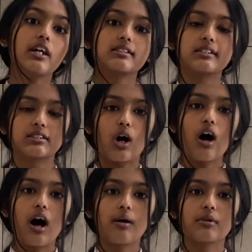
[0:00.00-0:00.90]
To start,
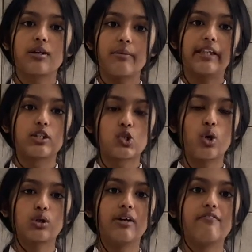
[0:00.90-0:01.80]
I'm going to make the
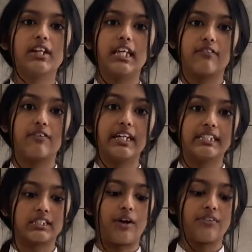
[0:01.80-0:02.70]
chocolate filling for
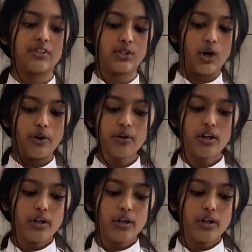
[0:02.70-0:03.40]
inside the dough.